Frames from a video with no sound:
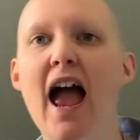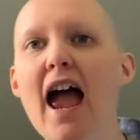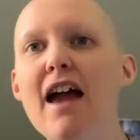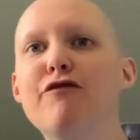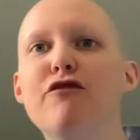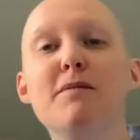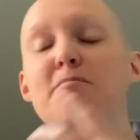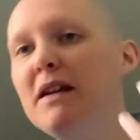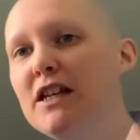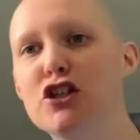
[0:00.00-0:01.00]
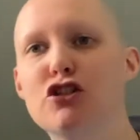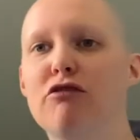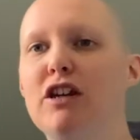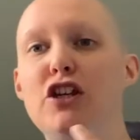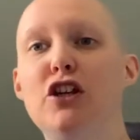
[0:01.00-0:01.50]
Every ministry
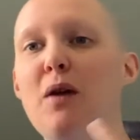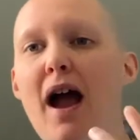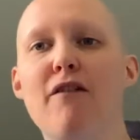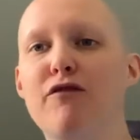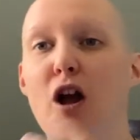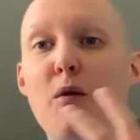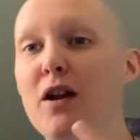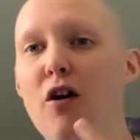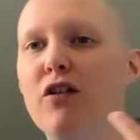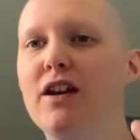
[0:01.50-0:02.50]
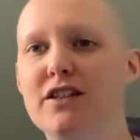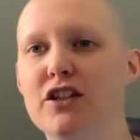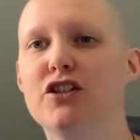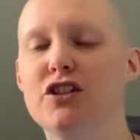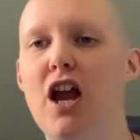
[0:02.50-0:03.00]
you have going on as a
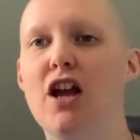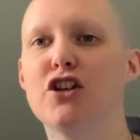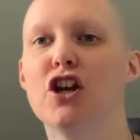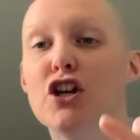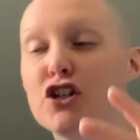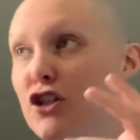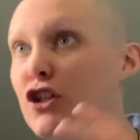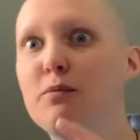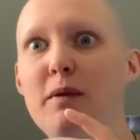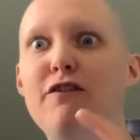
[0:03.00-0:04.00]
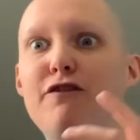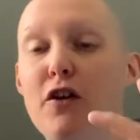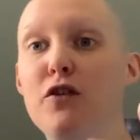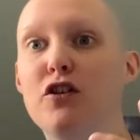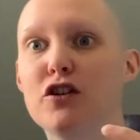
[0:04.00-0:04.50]
church should be
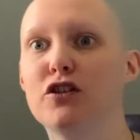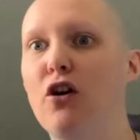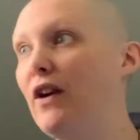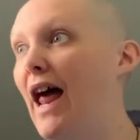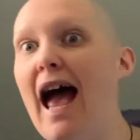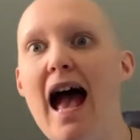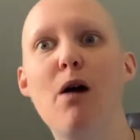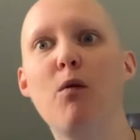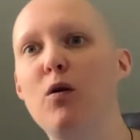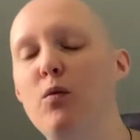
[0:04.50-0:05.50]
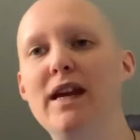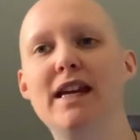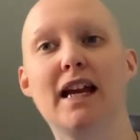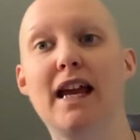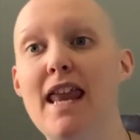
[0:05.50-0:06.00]
focused on how are we
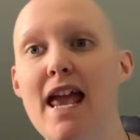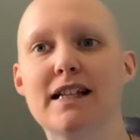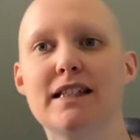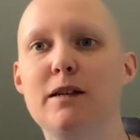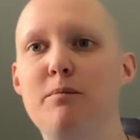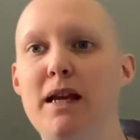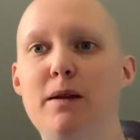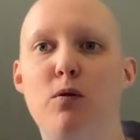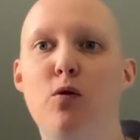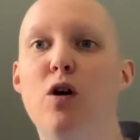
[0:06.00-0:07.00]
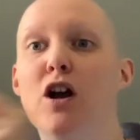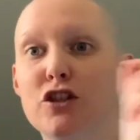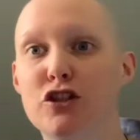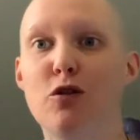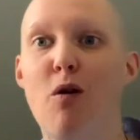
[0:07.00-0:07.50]
connecting people
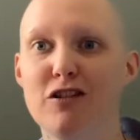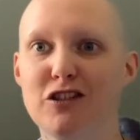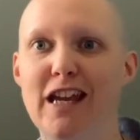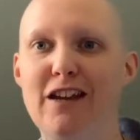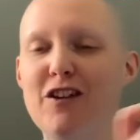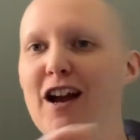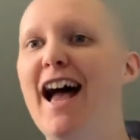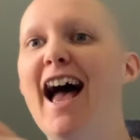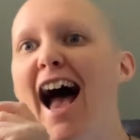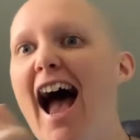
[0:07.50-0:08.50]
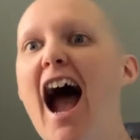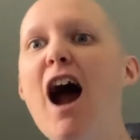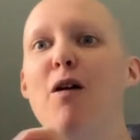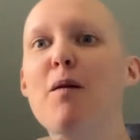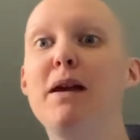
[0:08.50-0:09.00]
to our Saviour?
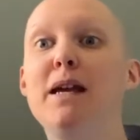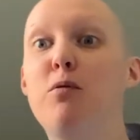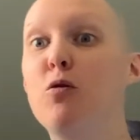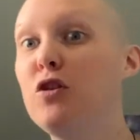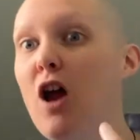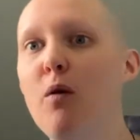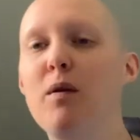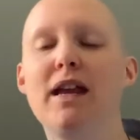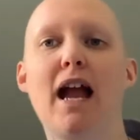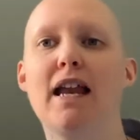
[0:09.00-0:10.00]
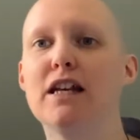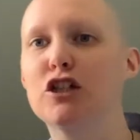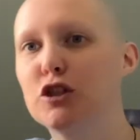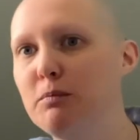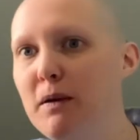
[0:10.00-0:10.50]
How are people knowing and
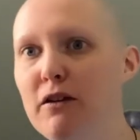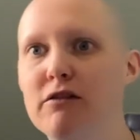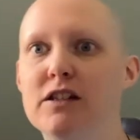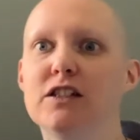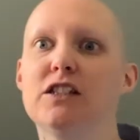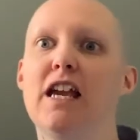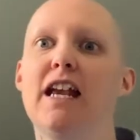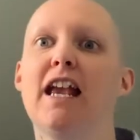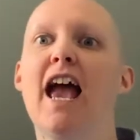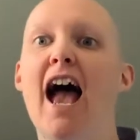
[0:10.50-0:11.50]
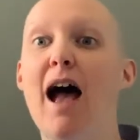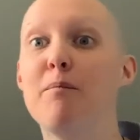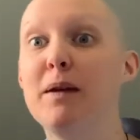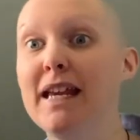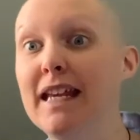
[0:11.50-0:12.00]
experiencing and
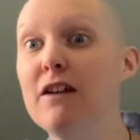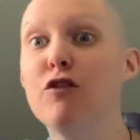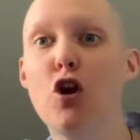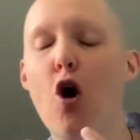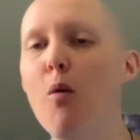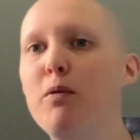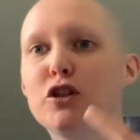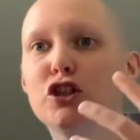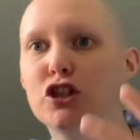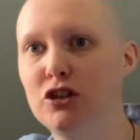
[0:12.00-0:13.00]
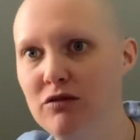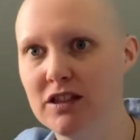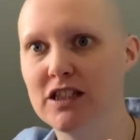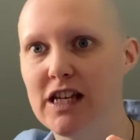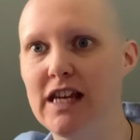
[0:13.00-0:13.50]
being given
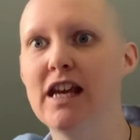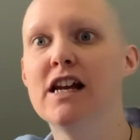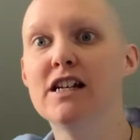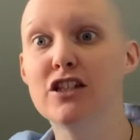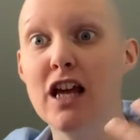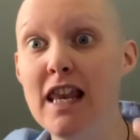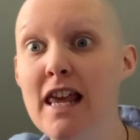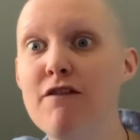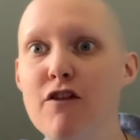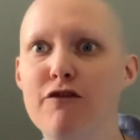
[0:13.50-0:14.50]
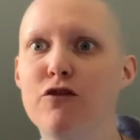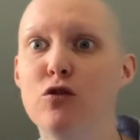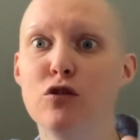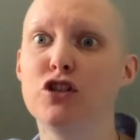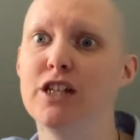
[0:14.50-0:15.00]
opportunity to live
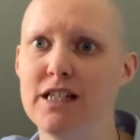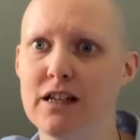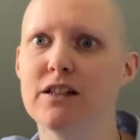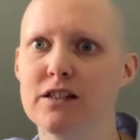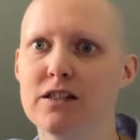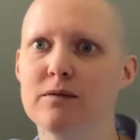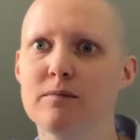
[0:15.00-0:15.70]
for Jesus?